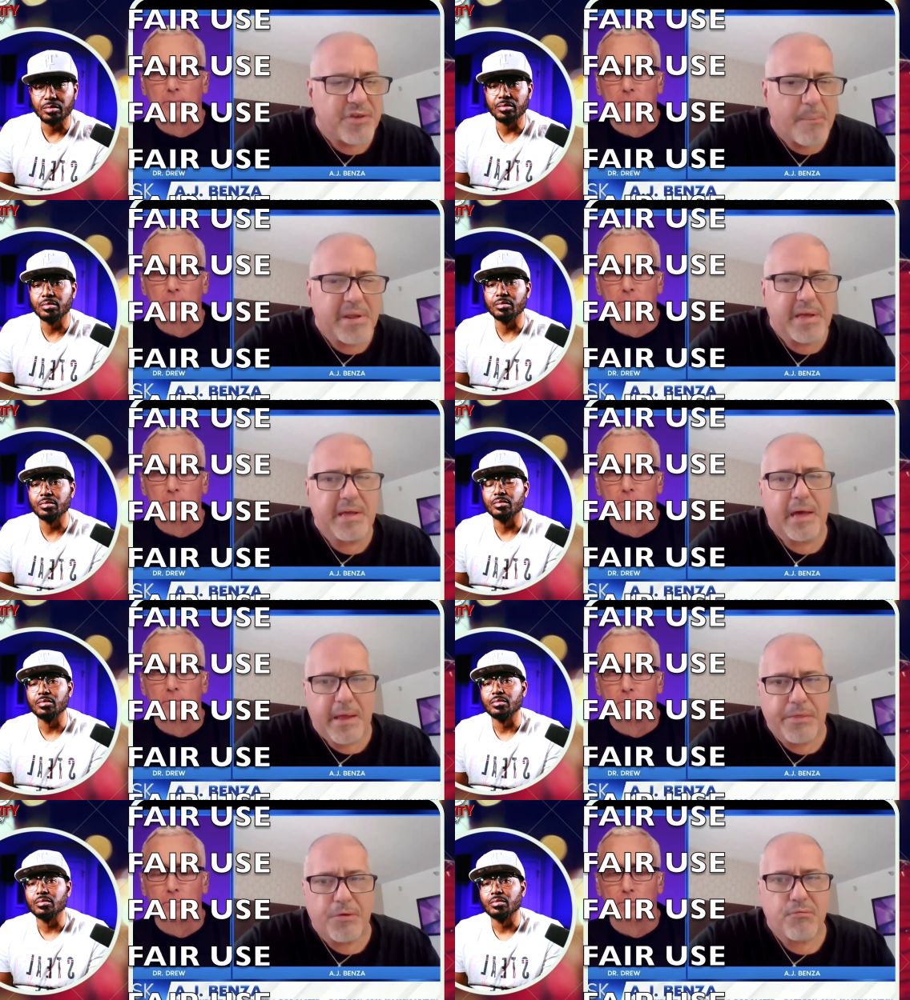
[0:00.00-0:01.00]
Speaker 1: I had
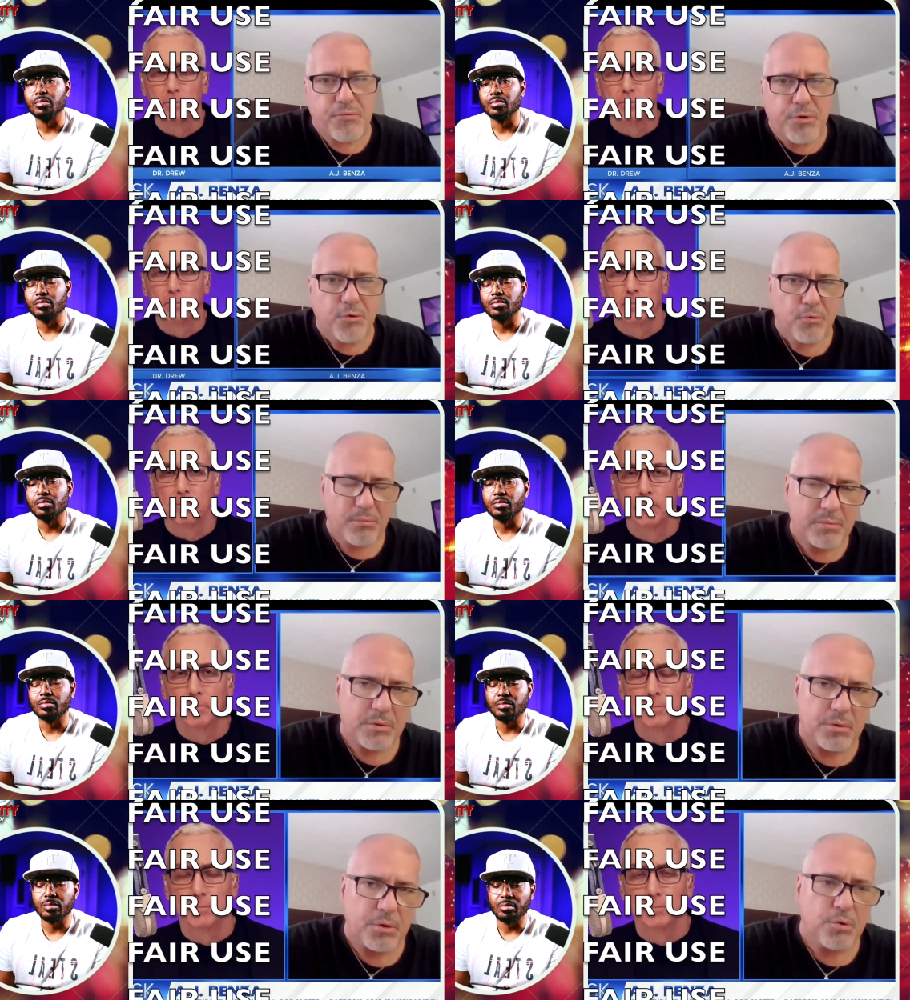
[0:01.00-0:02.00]
somebody in the
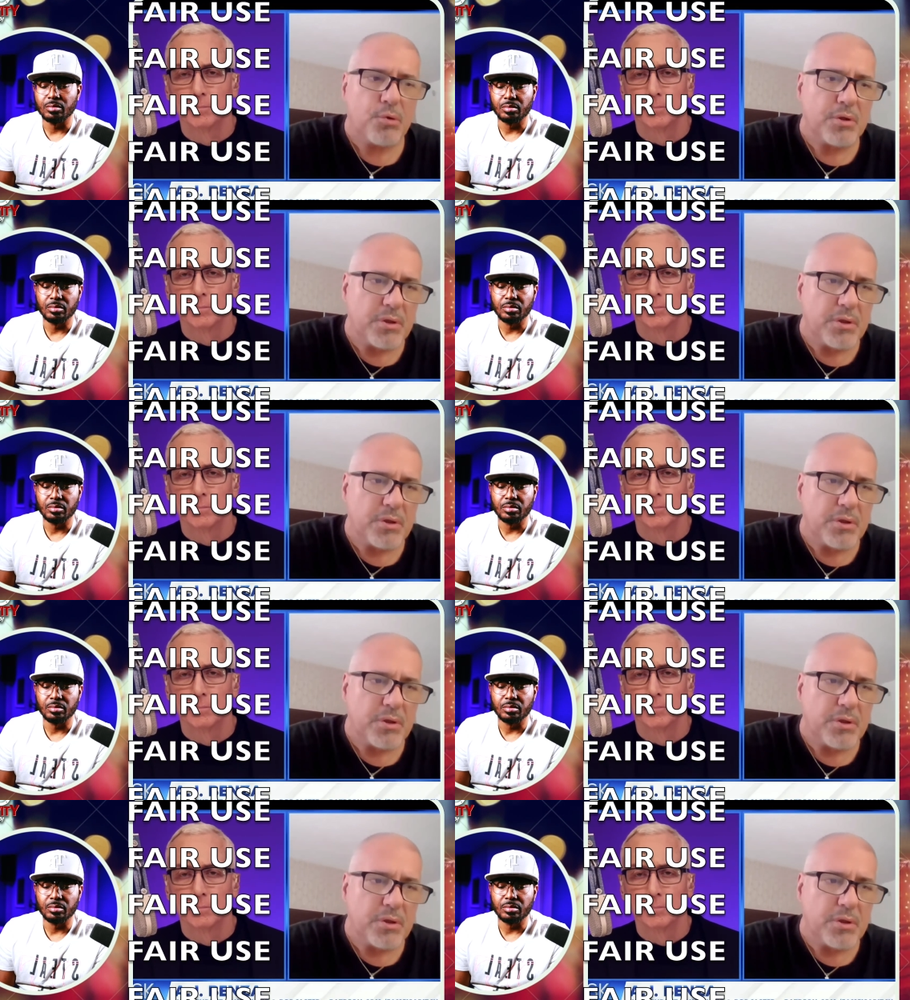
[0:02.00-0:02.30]
room